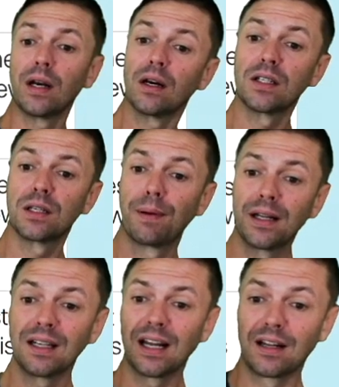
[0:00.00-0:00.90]
unspent,
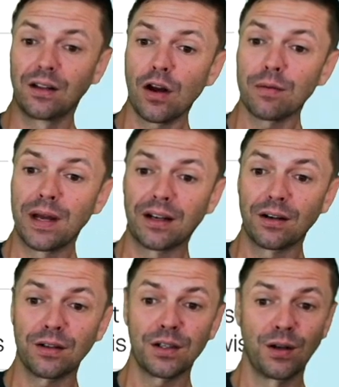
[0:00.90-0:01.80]
and
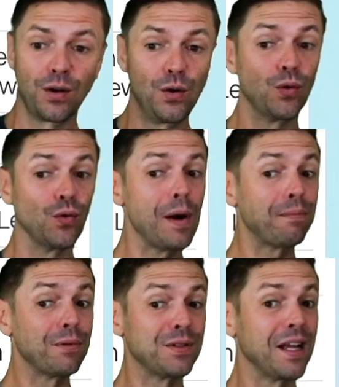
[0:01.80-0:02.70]
lawmakers, who
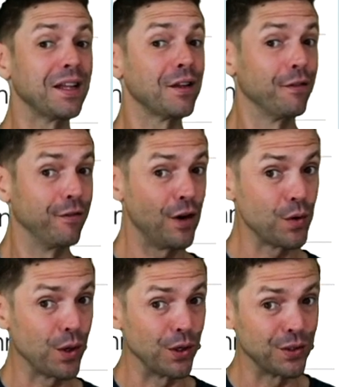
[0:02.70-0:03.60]
represent the
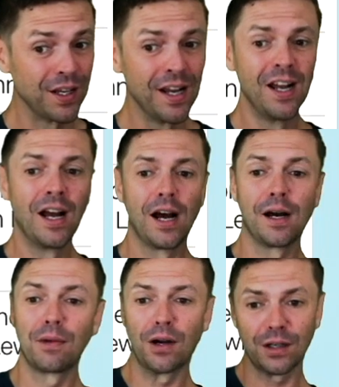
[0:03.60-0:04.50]
voters,
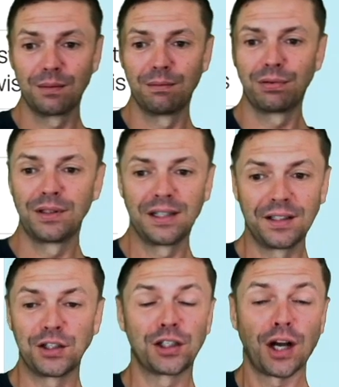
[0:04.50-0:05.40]
are completely
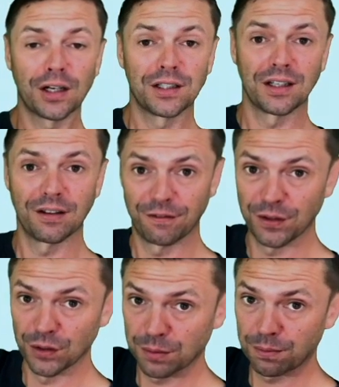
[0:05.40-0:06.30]
shocked and confused.